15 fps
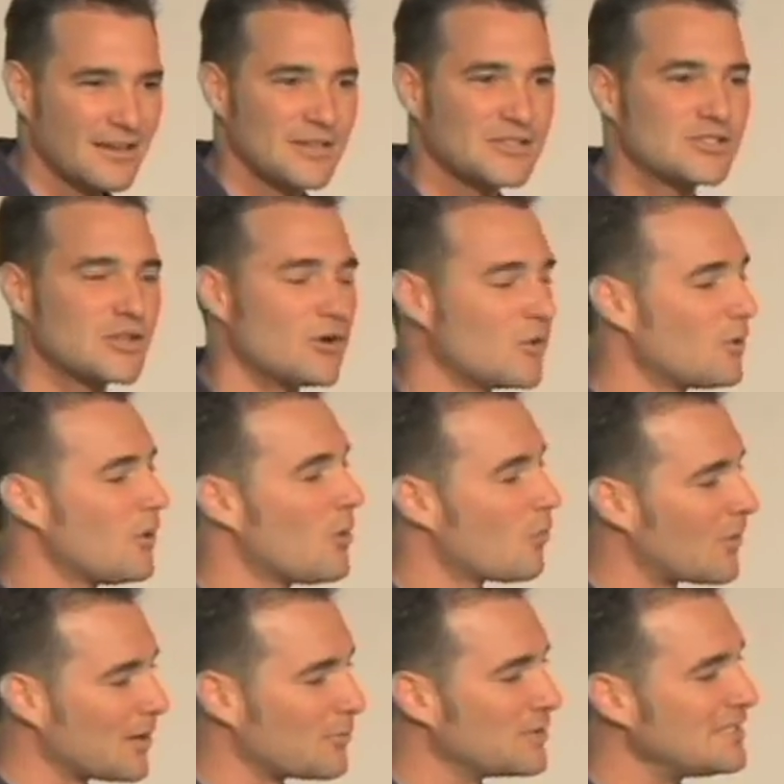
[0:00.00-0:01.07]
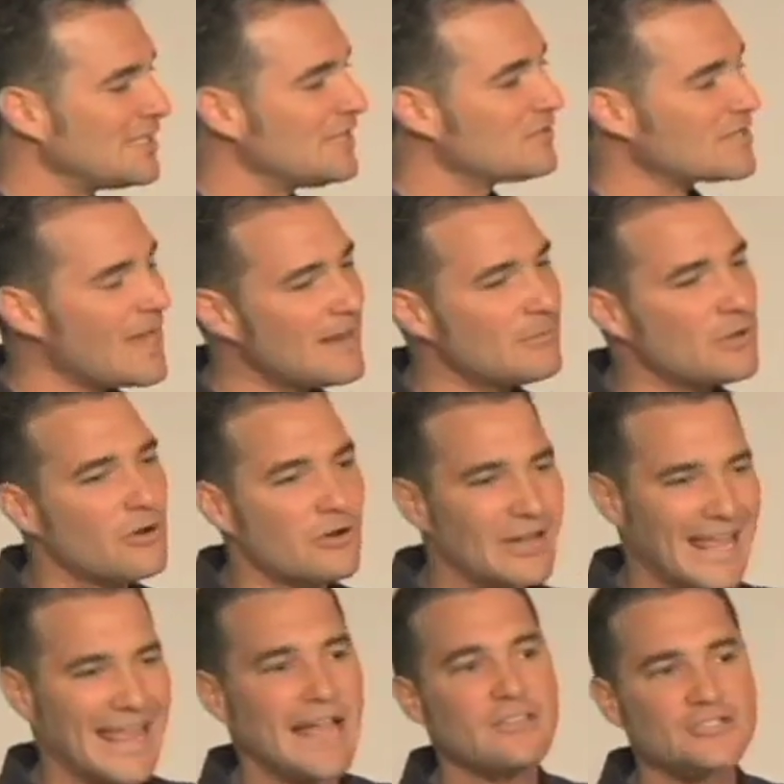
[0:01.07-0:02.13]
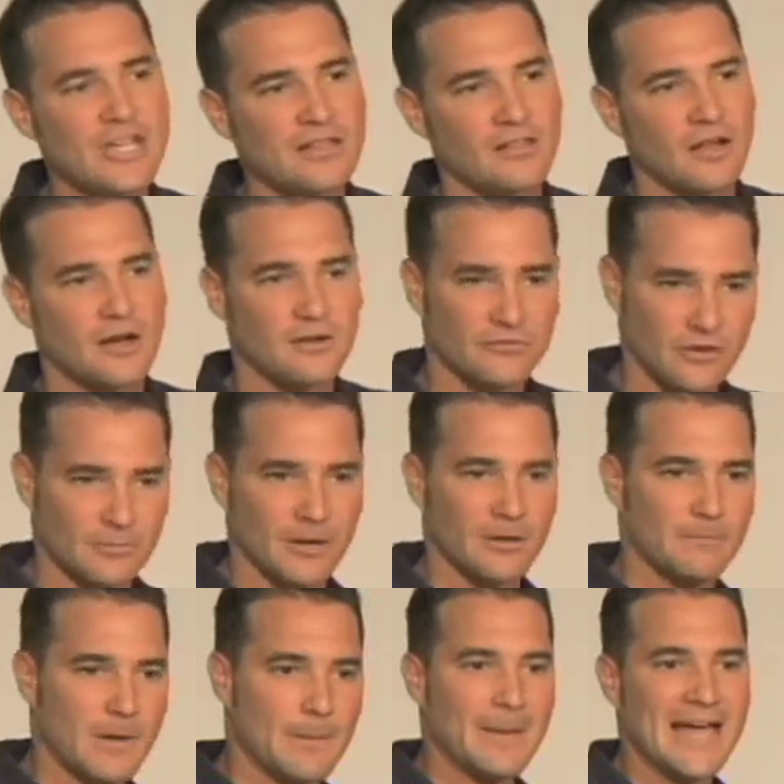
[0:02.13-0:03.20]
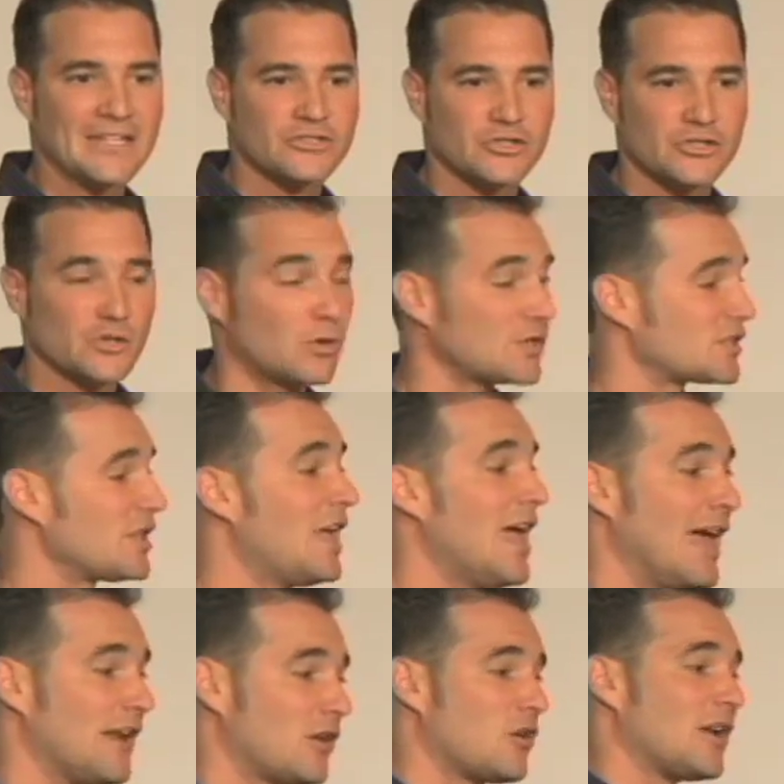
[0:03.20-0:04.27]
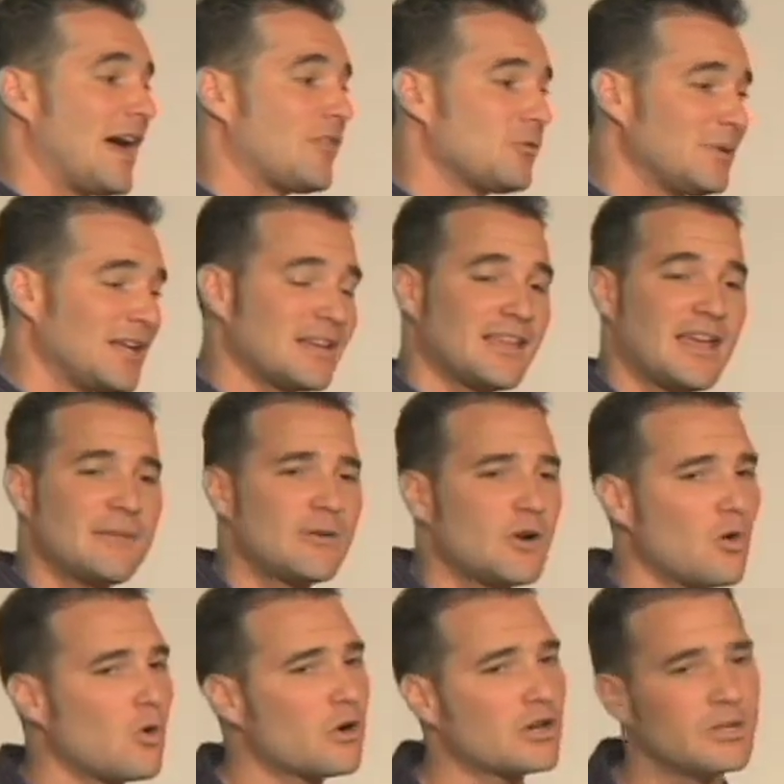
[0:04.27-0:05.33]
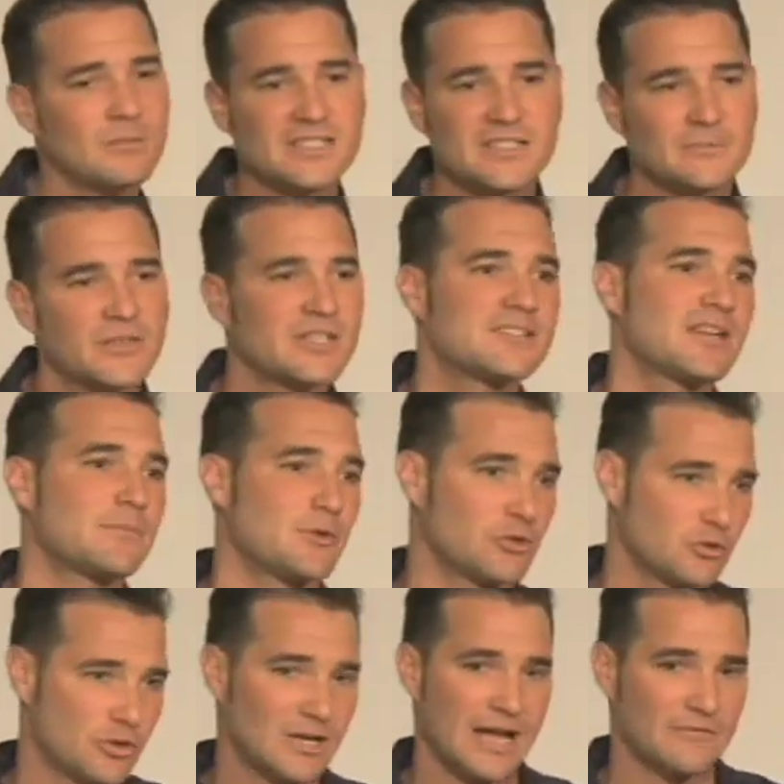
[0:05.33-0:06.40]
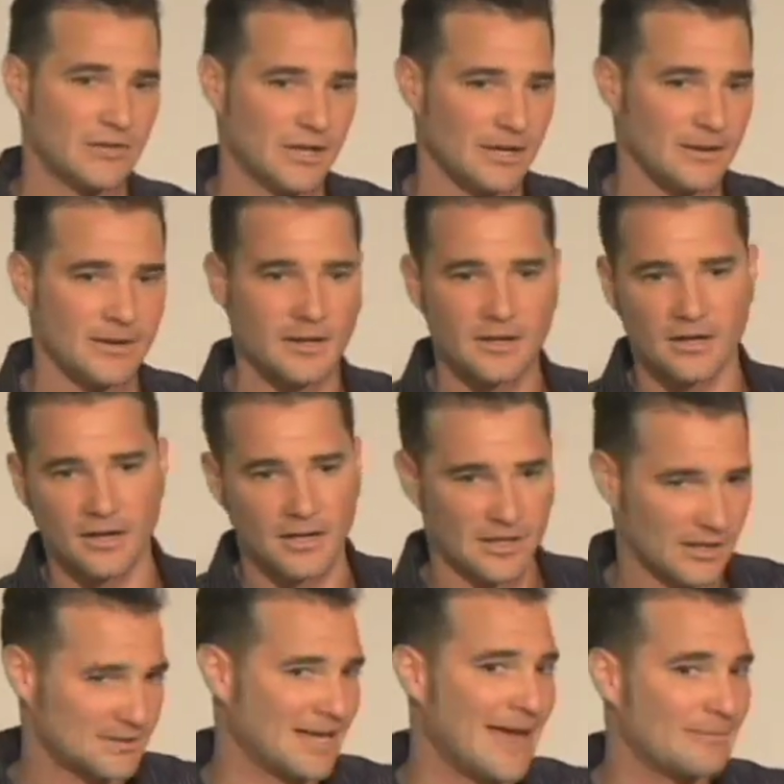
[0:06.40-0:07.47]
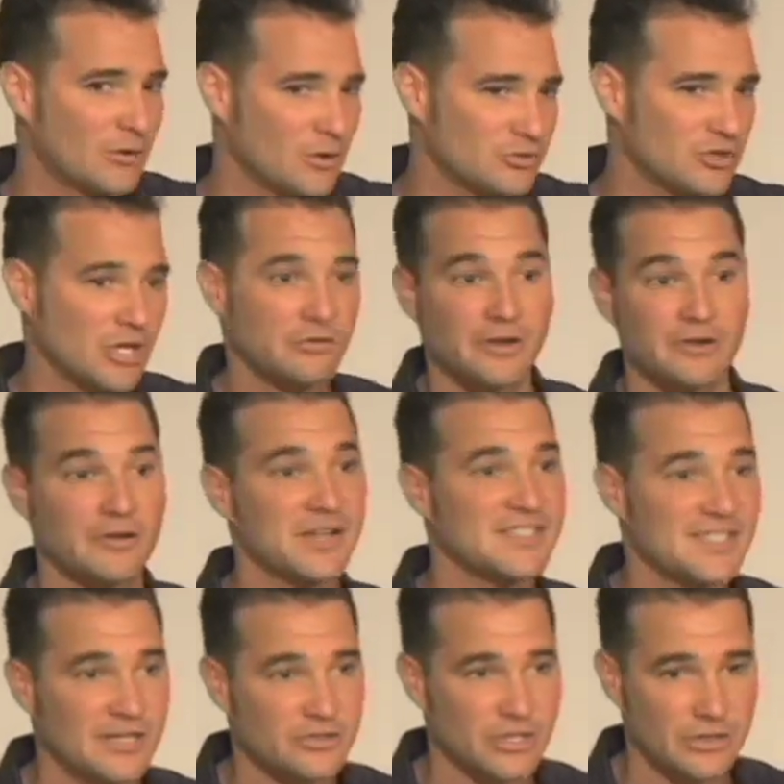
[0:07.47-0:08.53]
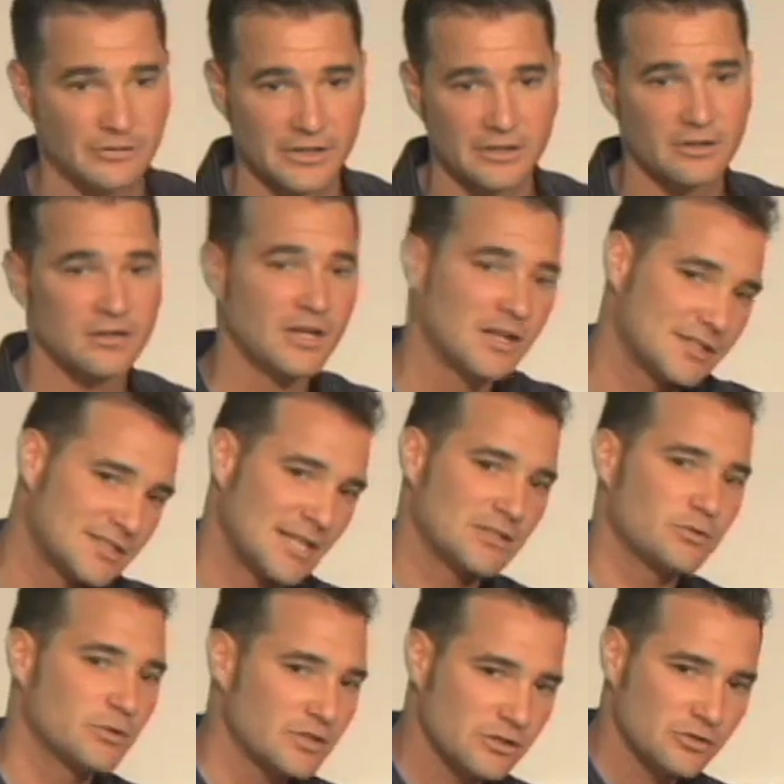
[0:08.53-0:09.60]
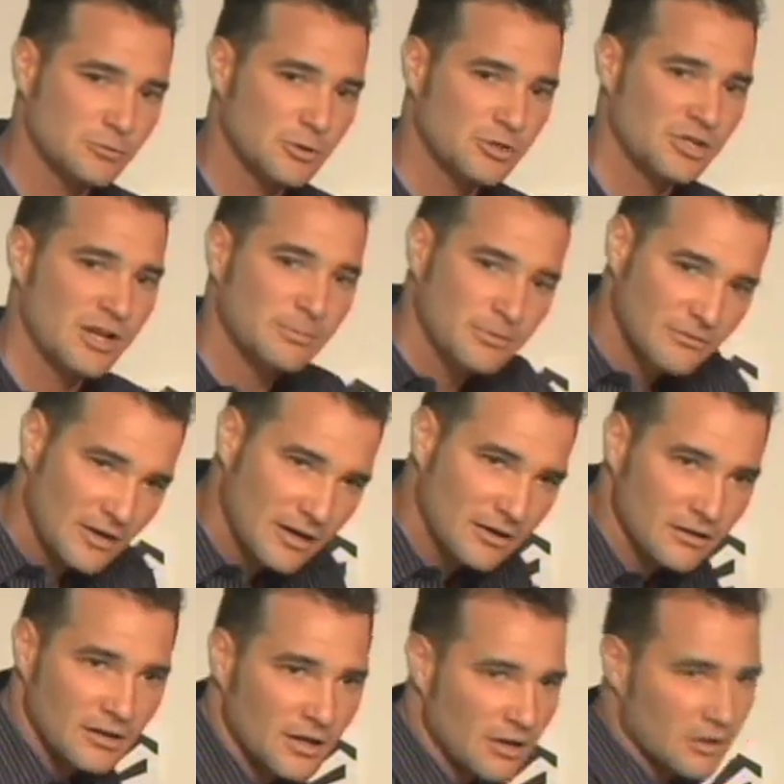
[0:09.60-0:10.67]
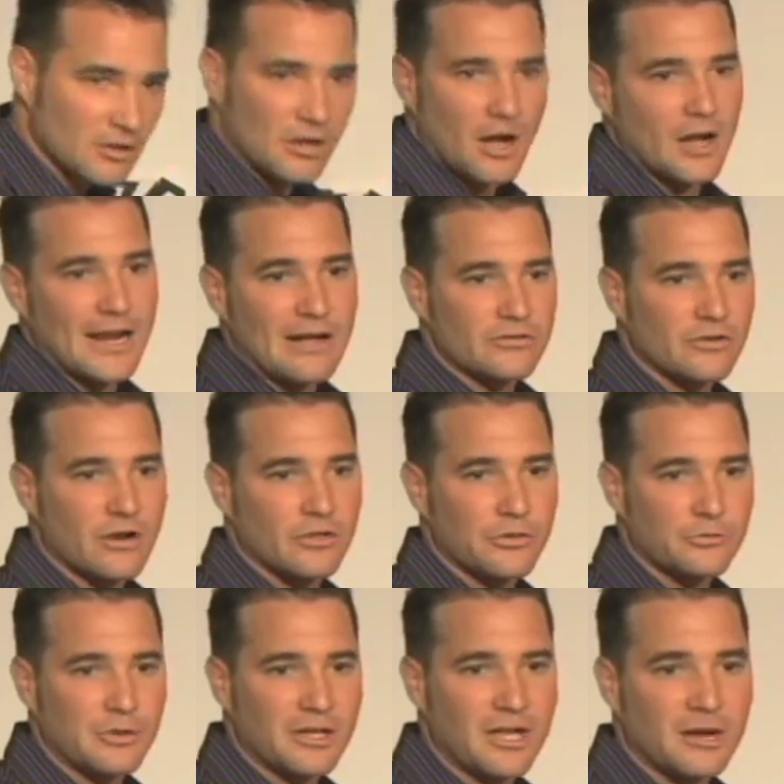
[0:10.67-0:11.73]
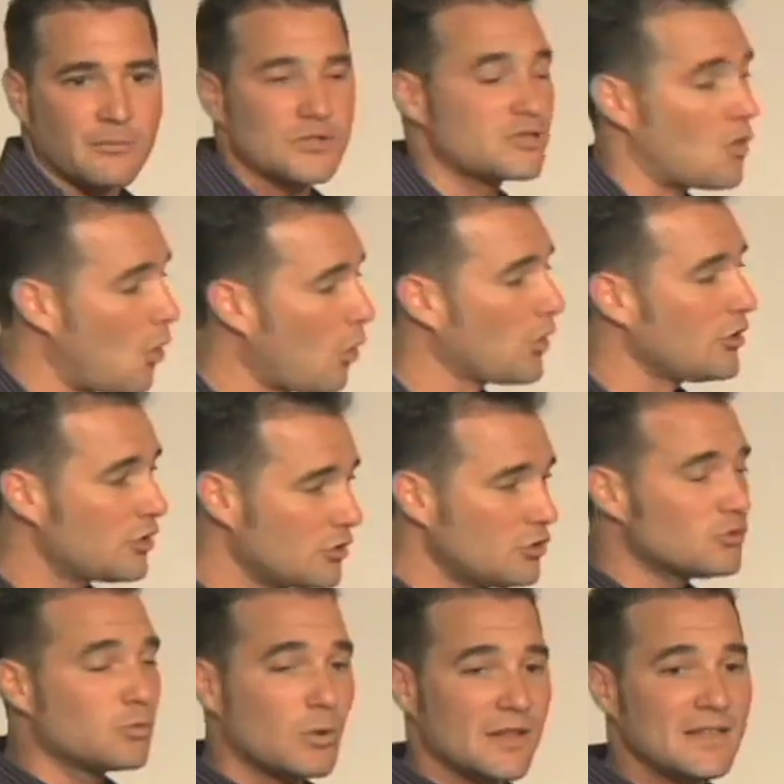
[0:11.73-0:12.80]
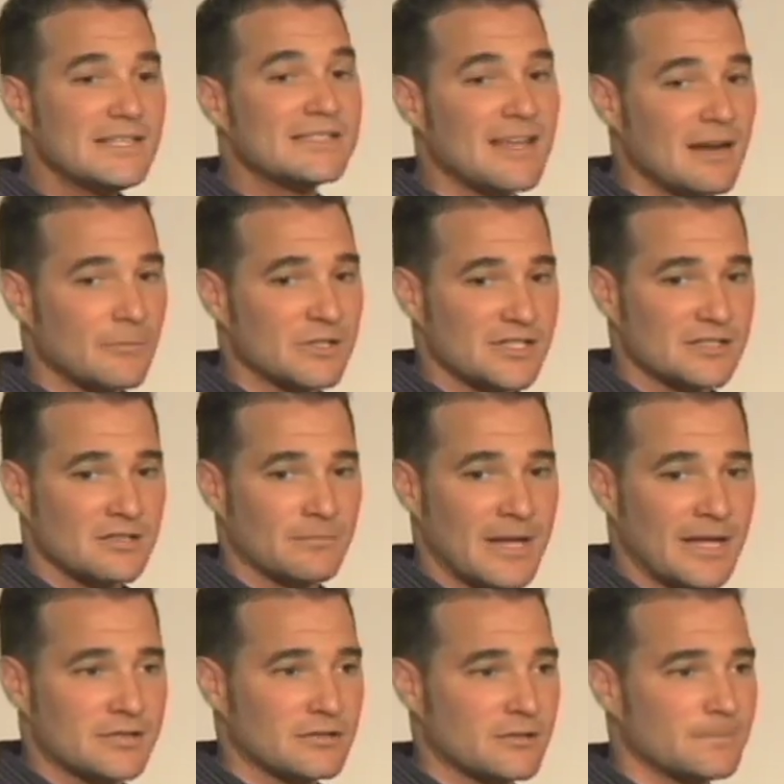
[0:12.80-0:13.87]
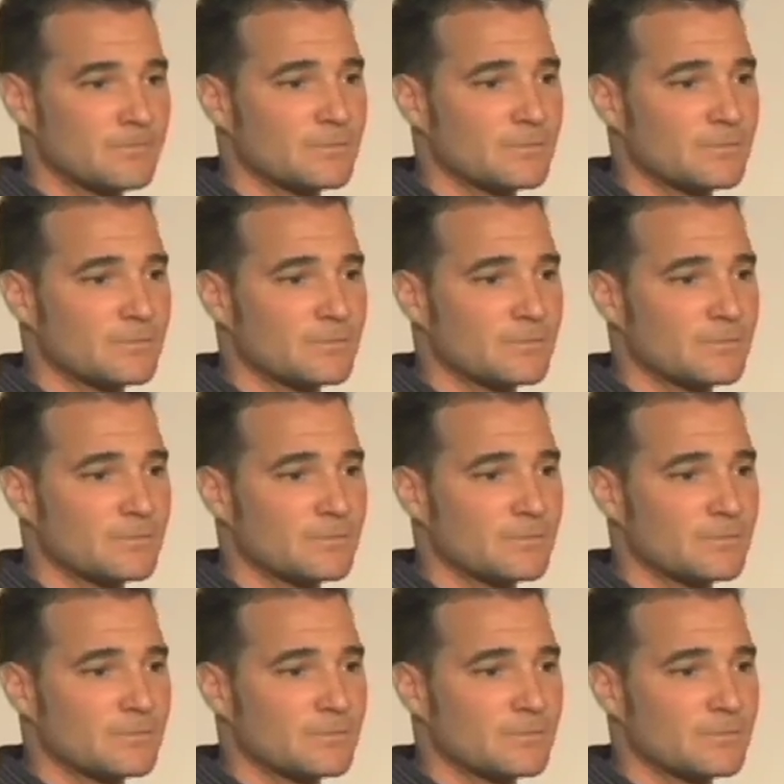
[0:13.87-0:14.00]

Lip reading: So when it receives timecode and genlock from a master source, and it could either be a camera or it could be something separate. You could have a timecode generator and a sync generator sent to a distribution amplifier, gone out to all the three cameras, or you could use one of these cameras as the master.